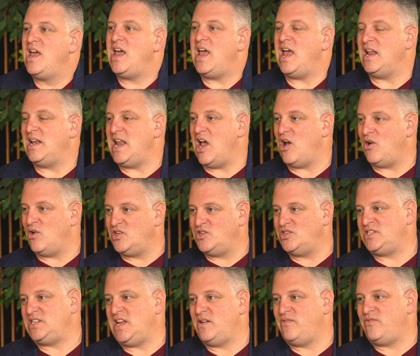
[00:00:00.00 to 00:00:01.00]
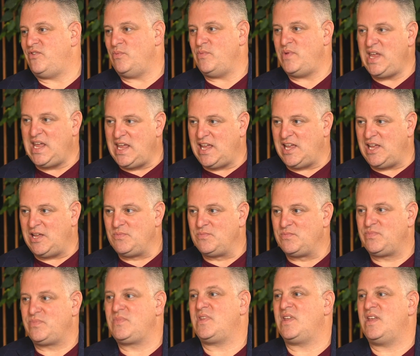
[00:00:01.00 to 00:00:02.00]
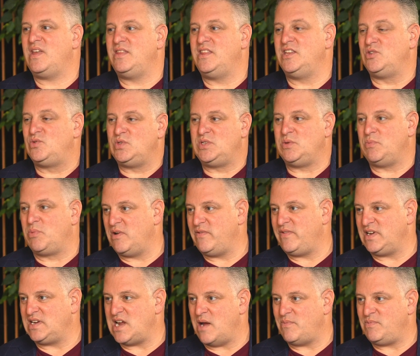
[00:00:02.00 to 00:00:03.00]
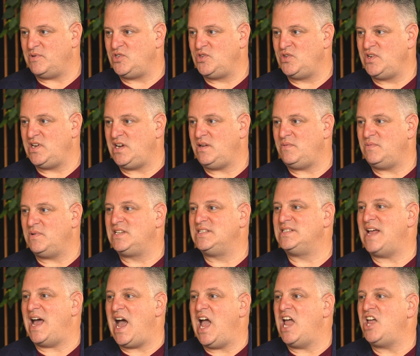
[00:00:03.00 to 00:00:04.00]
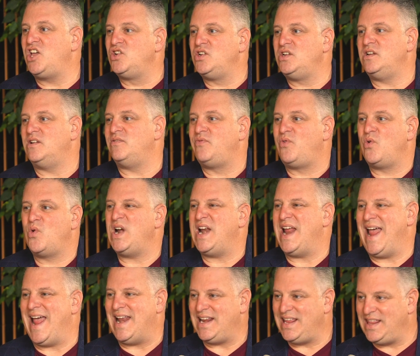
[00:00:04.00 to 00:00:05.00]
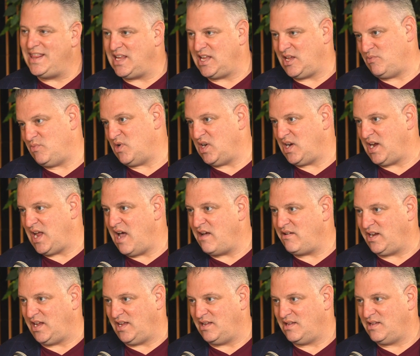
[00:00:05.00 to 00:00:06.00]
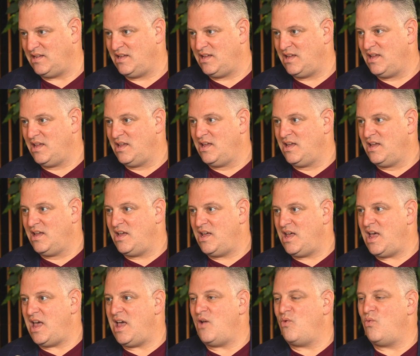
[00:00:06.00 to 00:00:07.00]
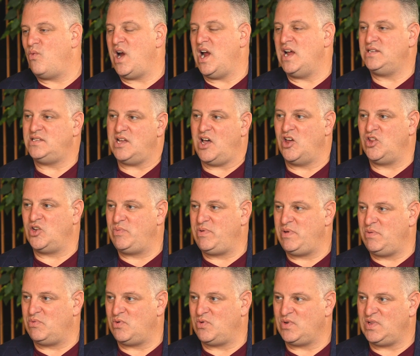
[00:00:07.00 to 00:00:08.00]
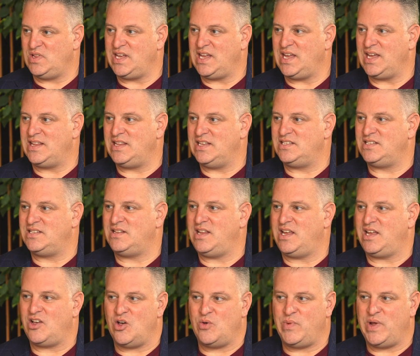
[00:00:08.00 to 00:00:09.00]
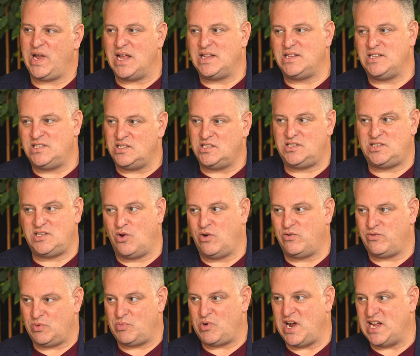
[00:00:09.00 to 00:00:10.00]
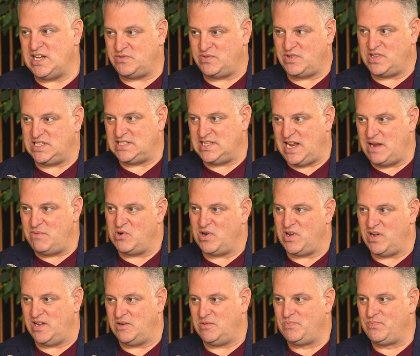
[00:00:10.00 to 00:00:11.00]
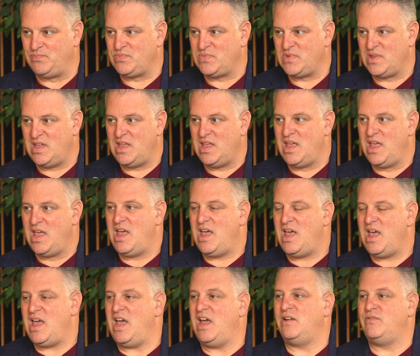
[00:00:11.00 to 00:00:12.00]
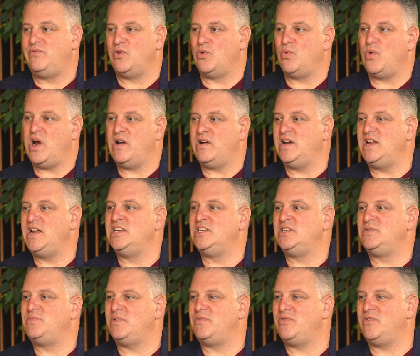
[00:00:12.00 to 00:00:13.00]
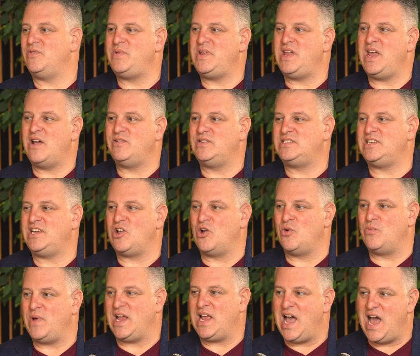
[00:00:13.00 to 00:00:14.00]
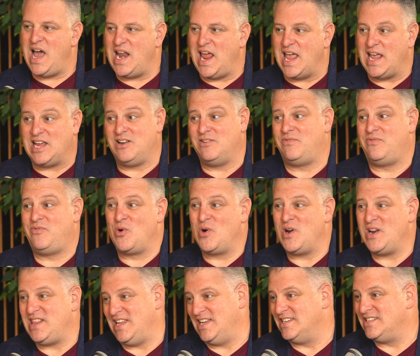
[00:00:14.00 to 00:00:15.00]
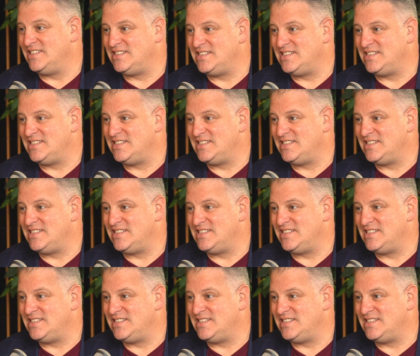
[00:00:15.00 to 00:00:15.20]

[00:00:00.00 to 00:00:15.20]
And now understand, for me, this was the perfect opportunity because I couldn't afford anything in Bergen County. Whereas other people were looking at this and like, oh my God, this is so overpriced for this neighborhood and for where it is. But for me, I was like, oh my God, I could afford this.